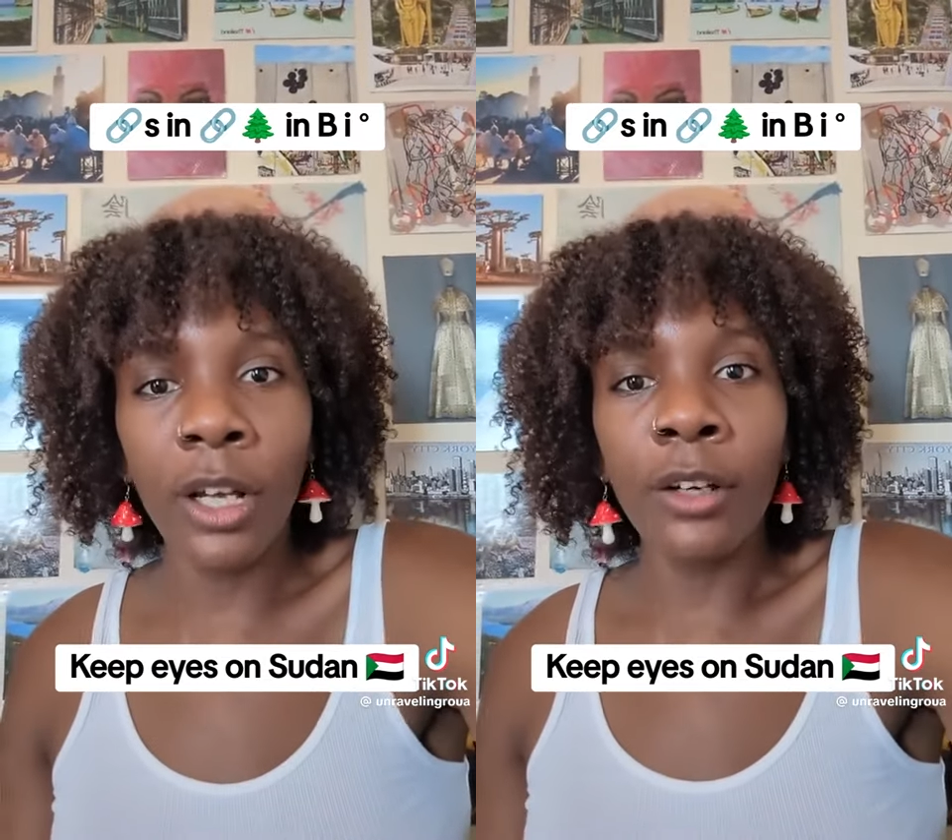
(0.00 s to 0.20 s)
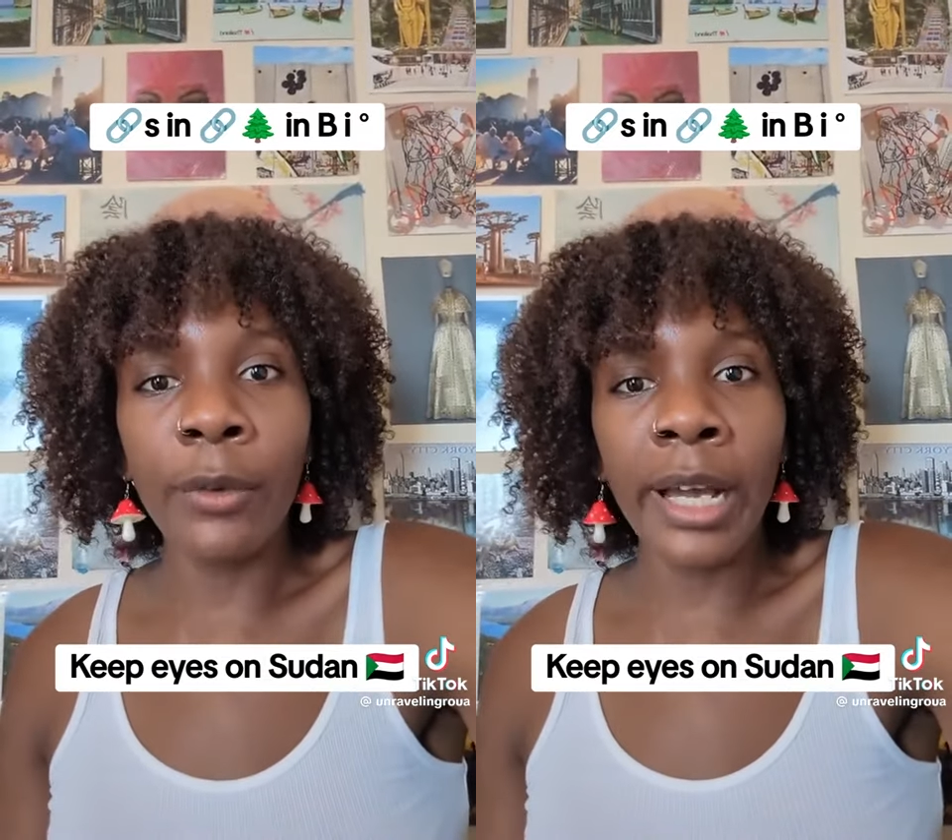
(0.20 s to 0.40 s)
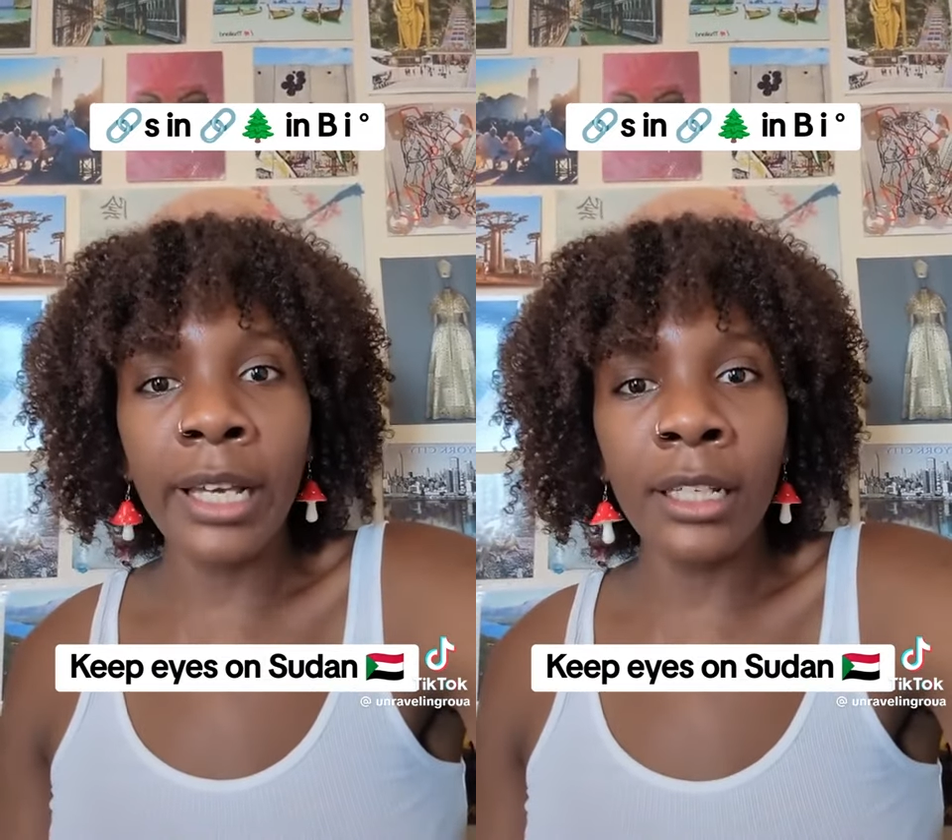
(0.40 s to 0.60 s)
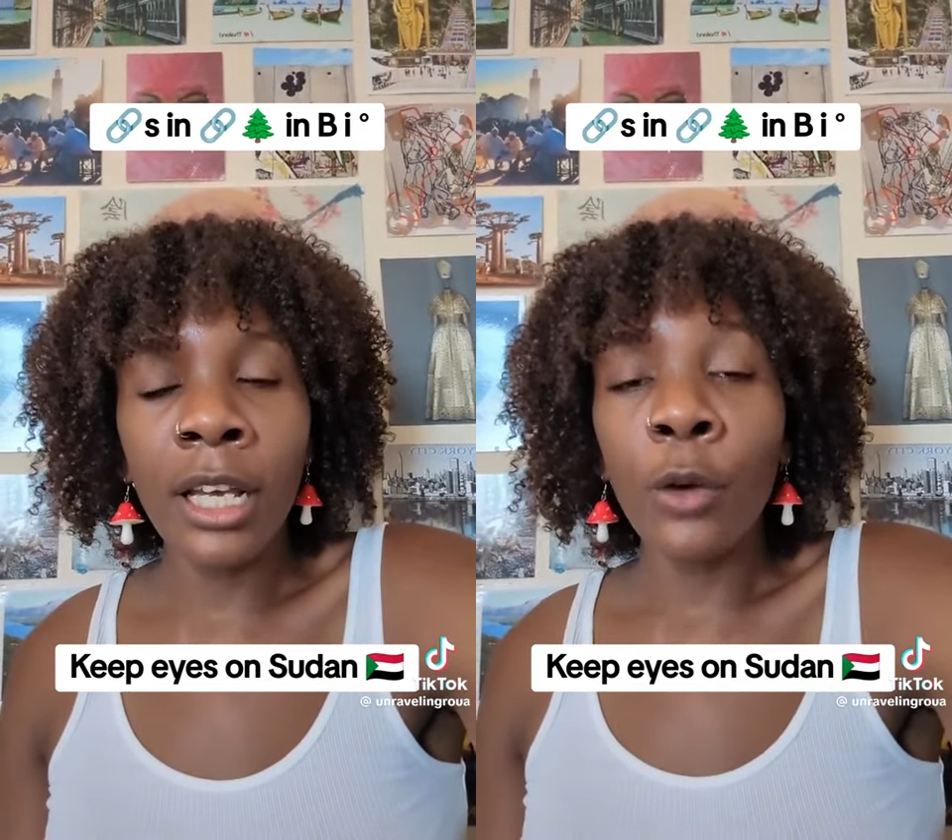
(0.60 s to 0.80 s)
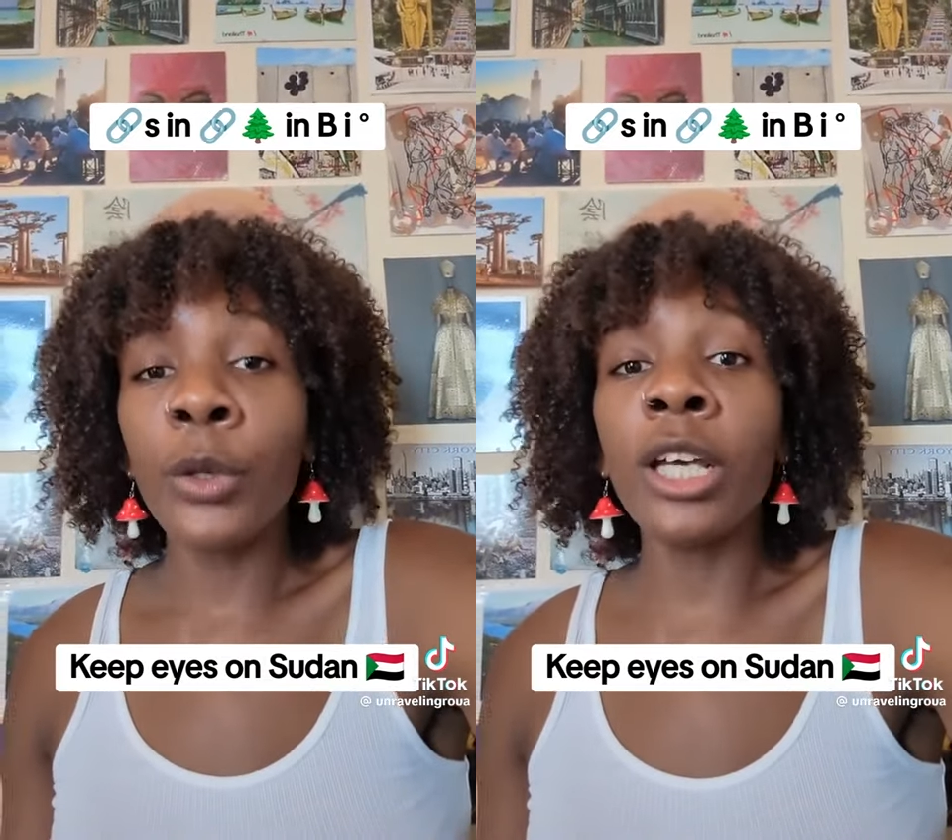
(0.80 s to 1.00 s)
Right?
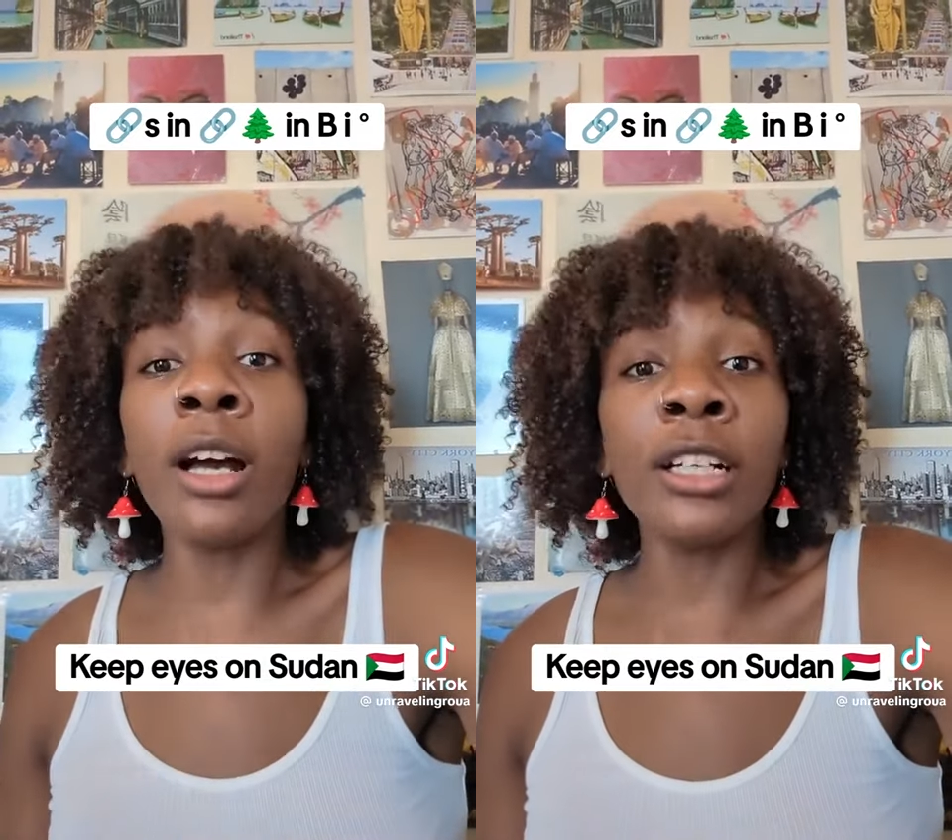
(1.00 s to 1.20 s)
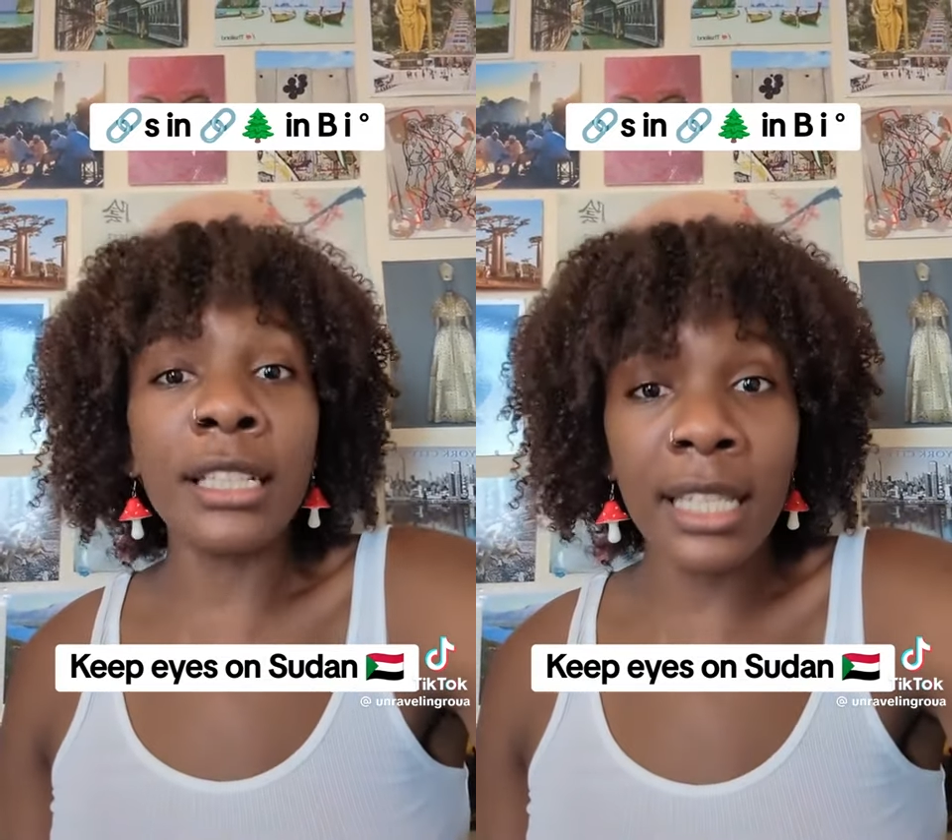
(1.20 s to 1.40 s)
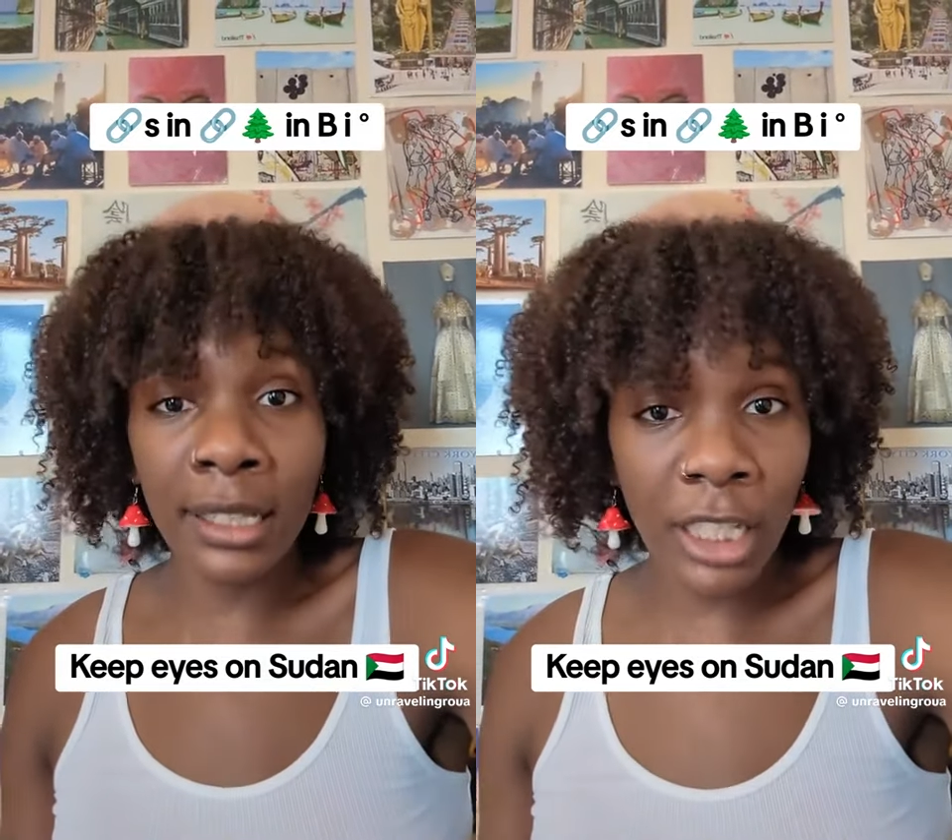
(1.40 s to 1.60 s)
We understand the